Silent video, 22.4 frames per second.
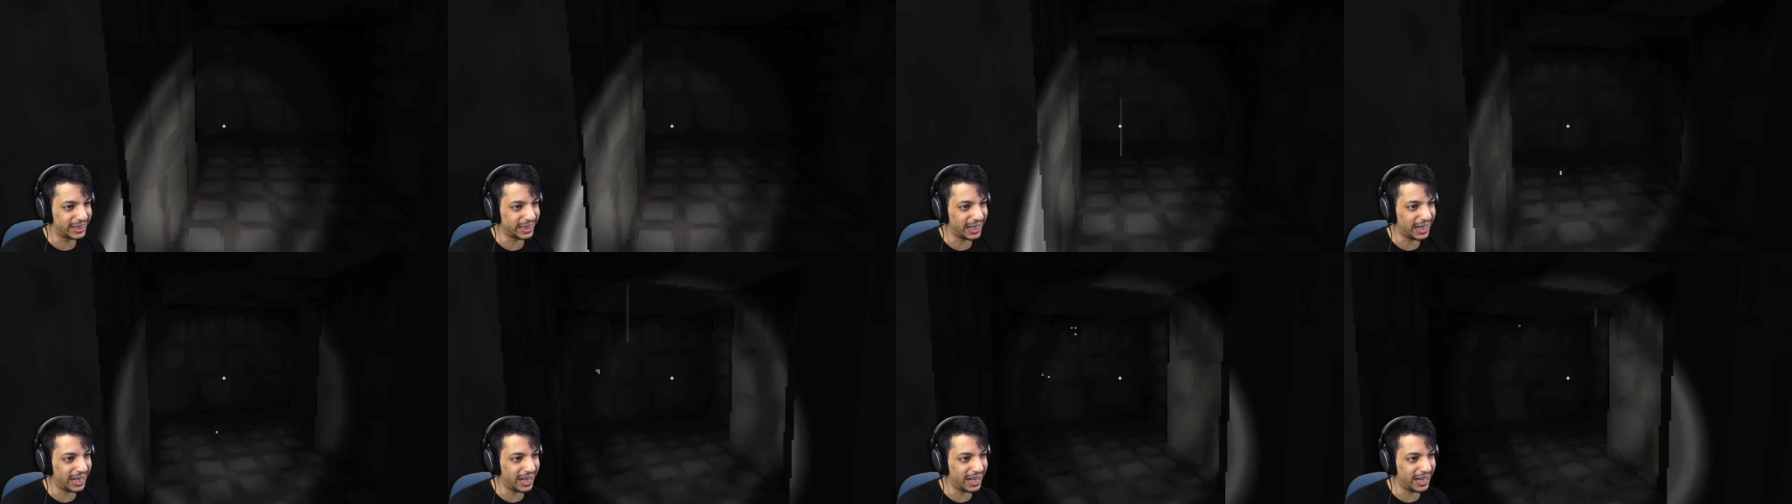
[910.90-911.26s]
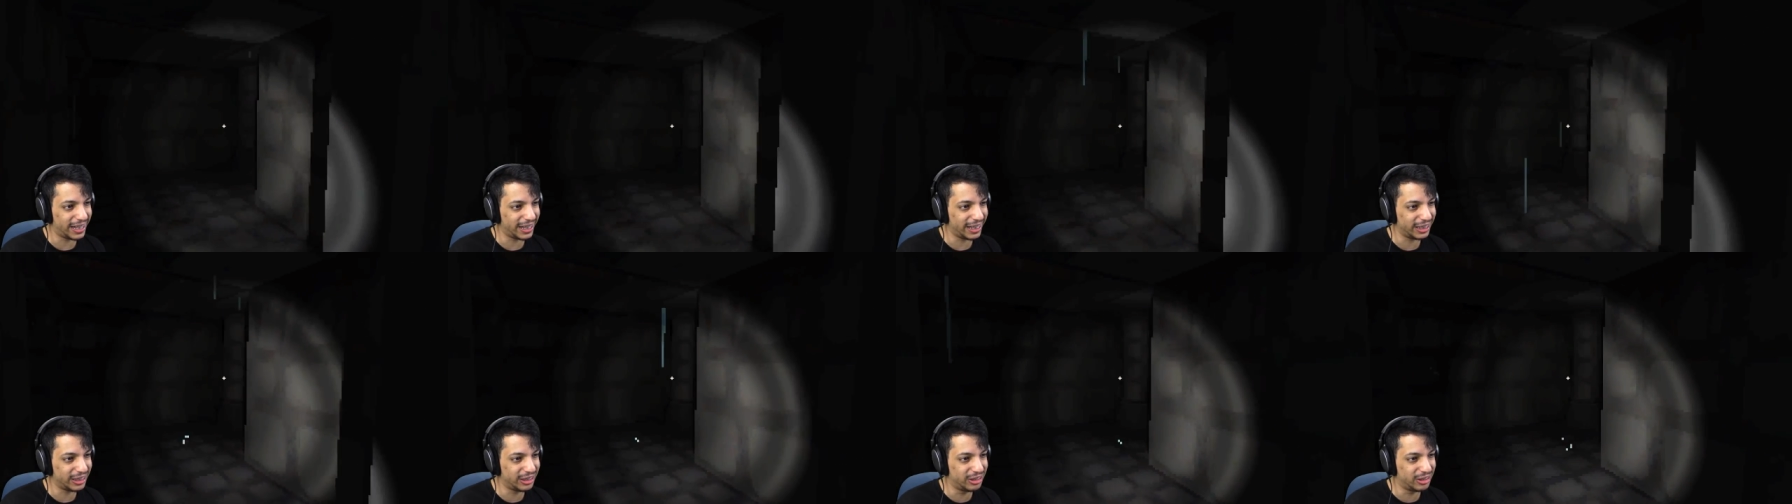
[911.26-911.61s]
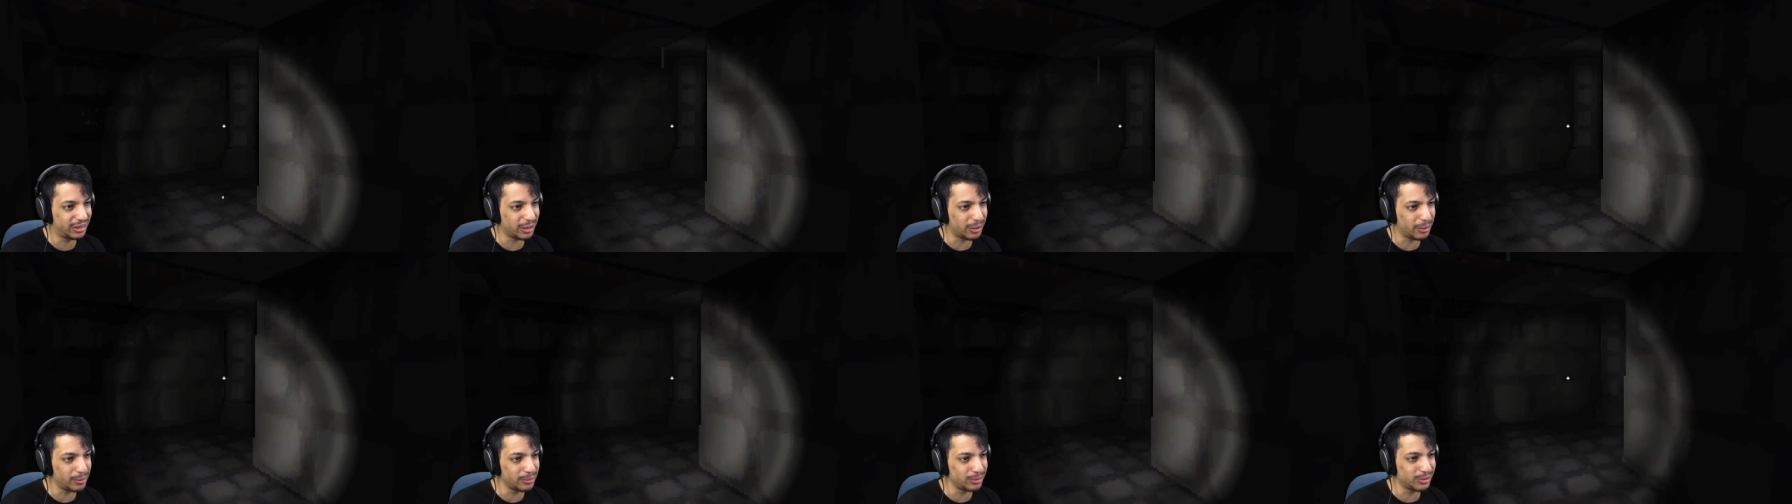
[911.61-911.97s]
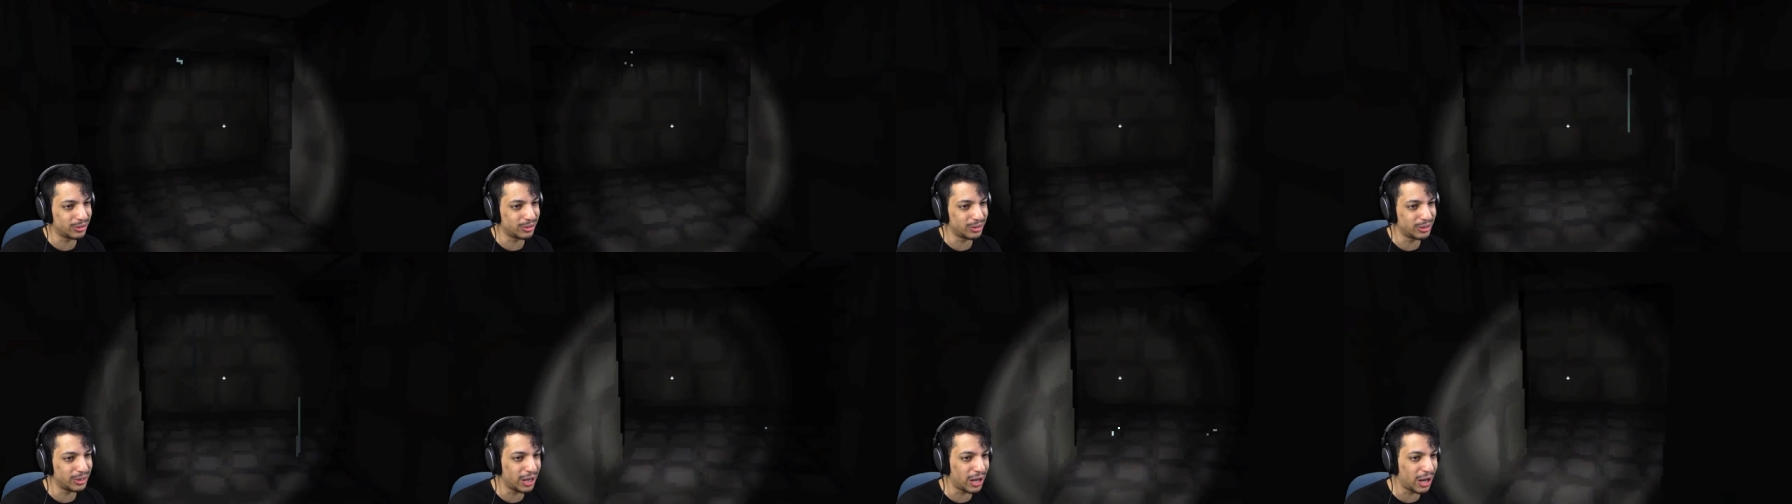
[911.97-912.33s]
god, I don't
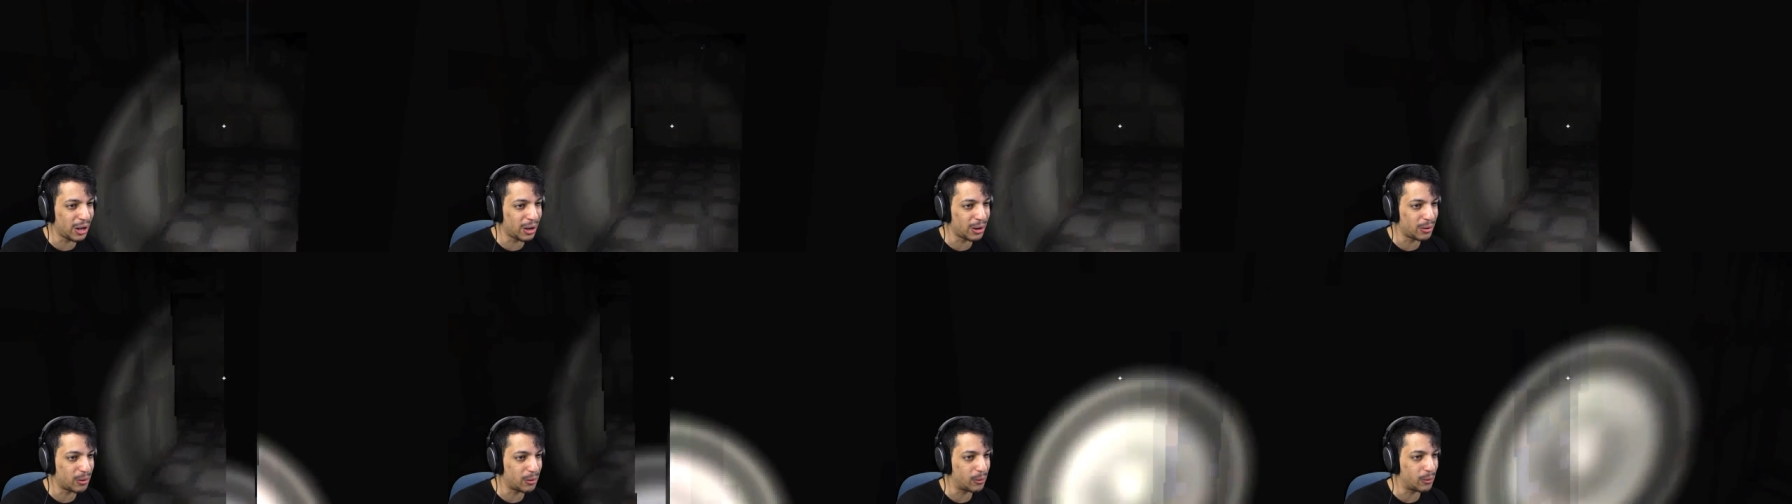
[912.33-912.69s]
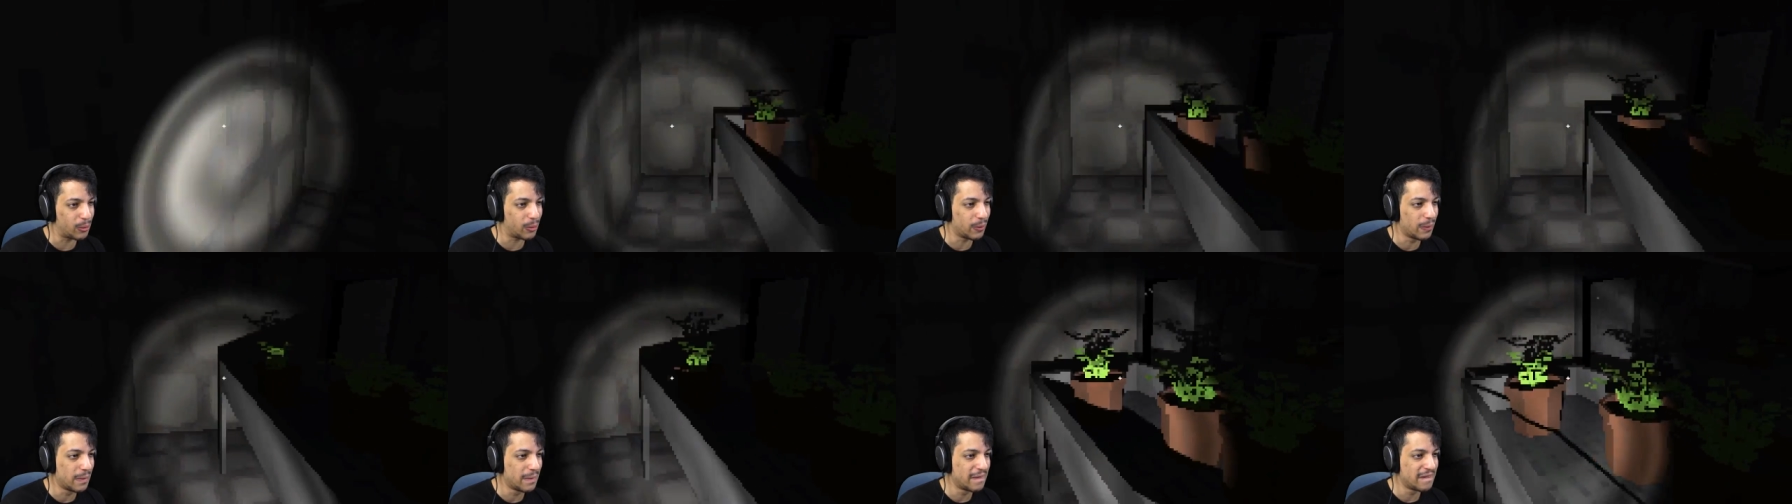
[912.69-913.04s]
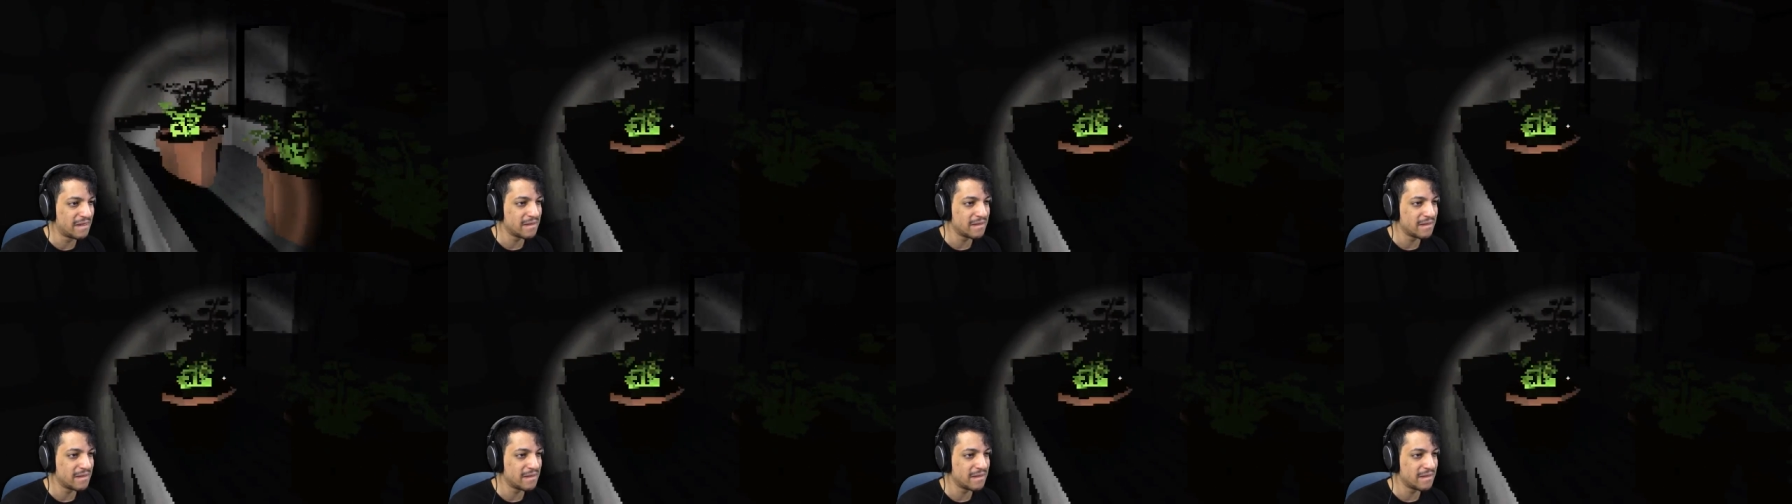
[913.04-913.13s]
know.